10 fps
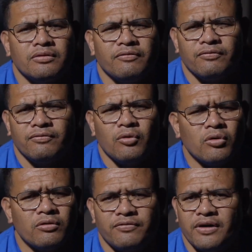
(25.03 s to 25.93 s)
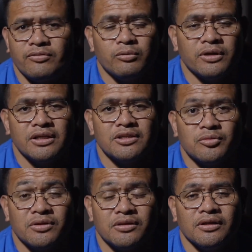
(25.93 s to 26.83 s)
four or five weddings
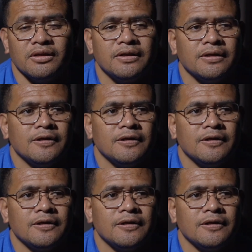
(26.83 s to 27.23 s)
with it.